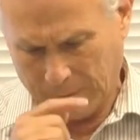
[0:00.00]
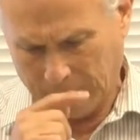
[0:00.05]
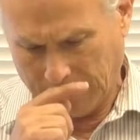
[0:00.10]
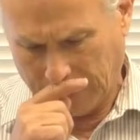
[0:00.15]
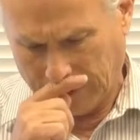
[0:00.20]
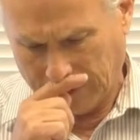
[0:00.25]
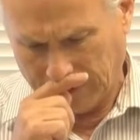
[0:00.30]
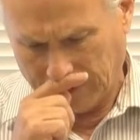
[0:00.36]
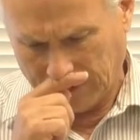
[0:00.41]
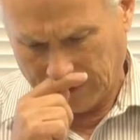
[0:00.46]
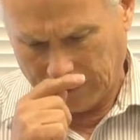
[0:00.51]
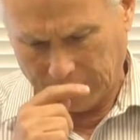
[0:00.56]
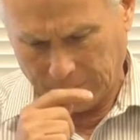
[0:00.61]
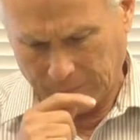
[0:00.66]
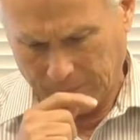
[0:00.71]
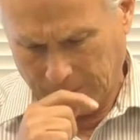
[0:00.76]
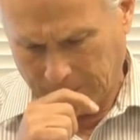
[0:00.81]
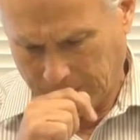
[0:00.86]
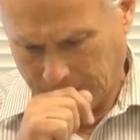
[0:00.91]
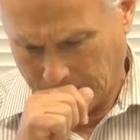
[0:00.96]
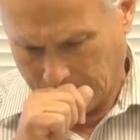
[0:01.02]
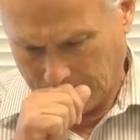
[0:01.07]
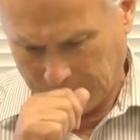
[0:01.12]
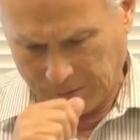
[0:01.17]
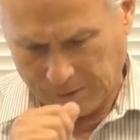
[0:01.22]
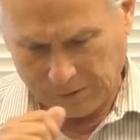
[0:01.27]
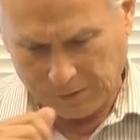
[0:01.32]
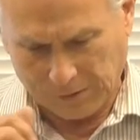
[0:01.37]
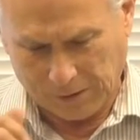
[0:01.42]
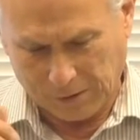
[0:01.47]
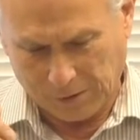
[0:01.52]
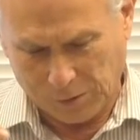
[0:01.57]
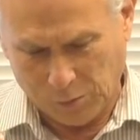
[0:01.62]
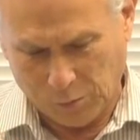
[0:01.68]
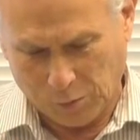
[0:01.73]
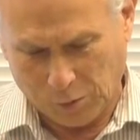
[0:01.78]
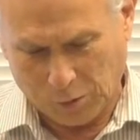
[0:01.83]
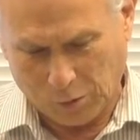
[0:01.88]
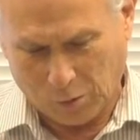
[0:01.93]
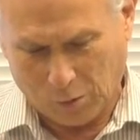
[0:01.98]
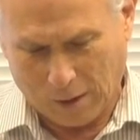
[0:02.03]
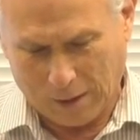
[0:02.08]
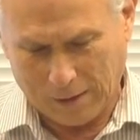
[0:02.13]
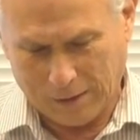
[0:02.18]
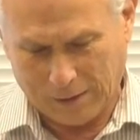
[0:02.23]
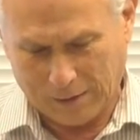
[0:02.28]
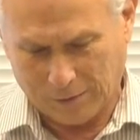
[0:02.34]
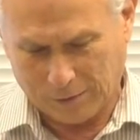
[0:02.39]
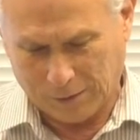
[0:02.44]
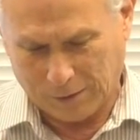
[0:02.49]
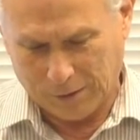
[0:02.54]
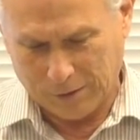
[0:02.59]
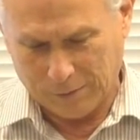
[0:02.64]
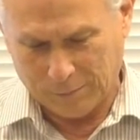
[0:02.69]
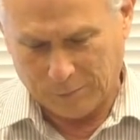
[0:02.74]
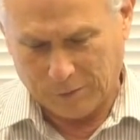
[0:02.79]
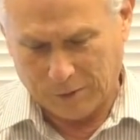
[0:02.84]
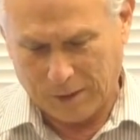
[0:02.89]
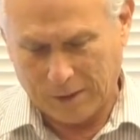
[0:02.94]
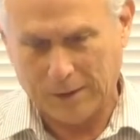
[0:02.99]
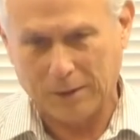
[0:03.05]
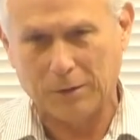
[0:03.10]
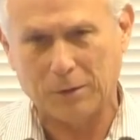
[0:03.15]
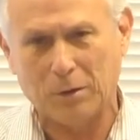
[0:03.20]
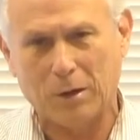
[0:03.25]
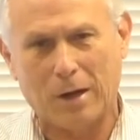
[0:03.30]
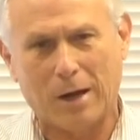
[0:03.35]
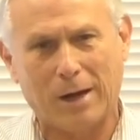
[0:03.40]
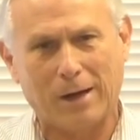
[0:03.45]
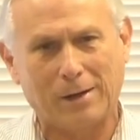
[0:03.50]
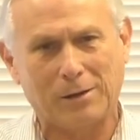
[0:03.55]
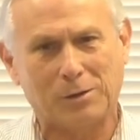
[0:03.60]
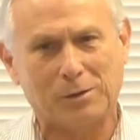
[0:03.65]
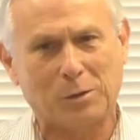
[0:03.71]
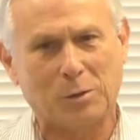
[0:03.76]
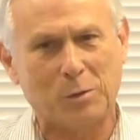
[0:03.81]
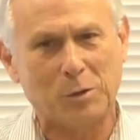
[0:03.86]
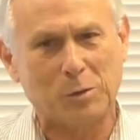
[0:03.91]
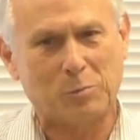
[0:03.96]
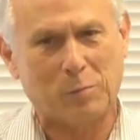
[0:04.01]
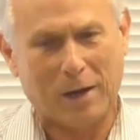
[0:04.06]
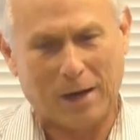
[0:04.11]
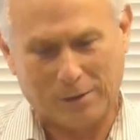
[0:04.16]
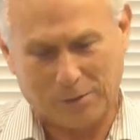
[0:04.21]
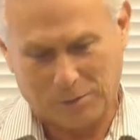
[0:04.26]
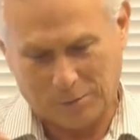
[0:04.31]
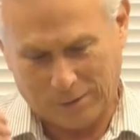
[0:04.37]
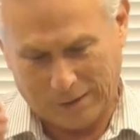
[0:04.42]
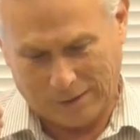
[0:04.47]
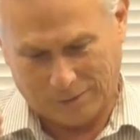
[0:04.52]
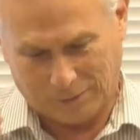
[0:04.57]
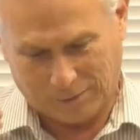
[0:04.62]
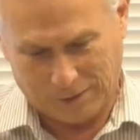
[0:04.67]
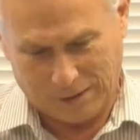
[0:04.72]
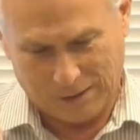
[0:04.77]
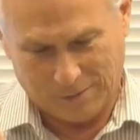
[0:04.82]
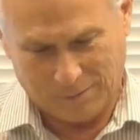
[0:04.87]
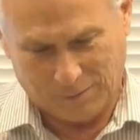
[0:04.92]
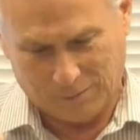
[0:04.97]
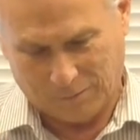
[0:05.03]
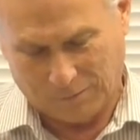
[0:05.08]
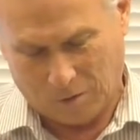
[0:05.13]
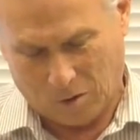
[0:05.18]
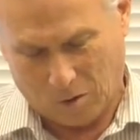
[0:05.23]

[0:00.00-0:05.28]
And uh, notice He says, Who will cry out to Him day and night. So He's back on that theme of